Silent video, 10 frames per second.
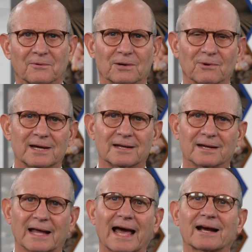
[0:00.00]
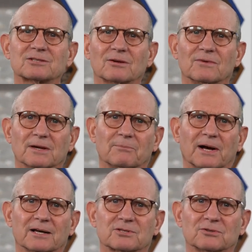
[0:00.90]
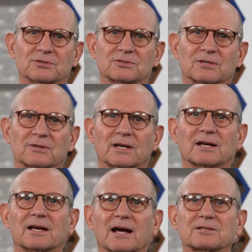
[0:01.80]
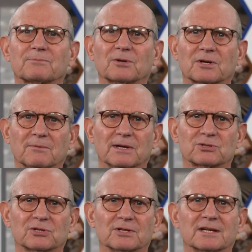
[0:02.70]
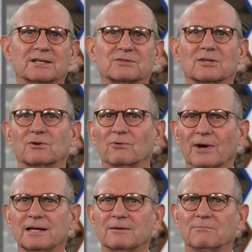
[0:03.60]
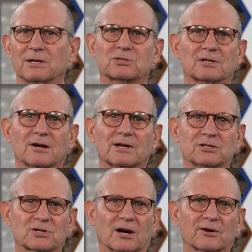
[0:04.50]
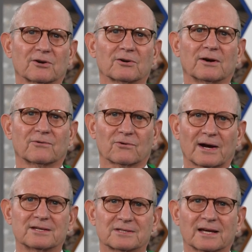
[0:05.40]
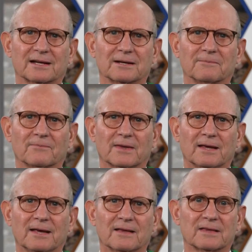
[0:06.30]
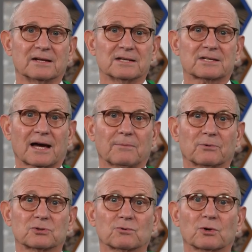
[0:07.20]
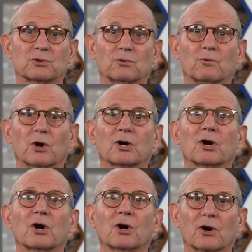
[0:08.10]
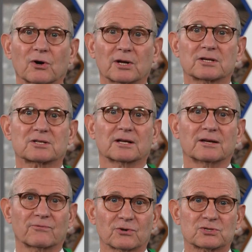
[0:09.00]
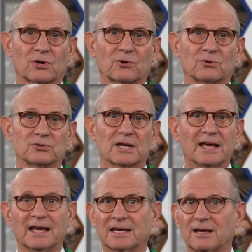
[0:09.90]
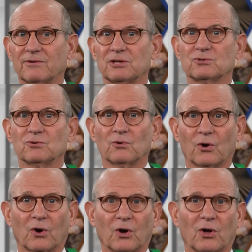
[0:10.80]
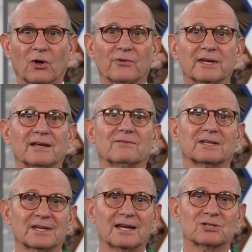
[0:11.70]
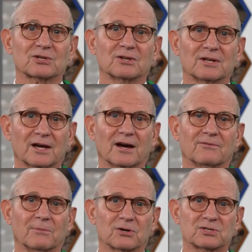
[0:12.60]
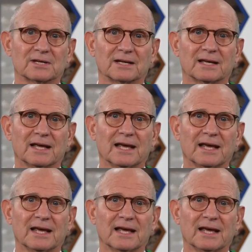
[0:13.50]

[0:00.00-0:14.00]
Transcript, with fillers: We read in Acts of the Apostles the Gospel Commission is the great missionary charter of Christ's kingdom. The disciples were to work earnestly for souls, giving to all the invitation of mercy.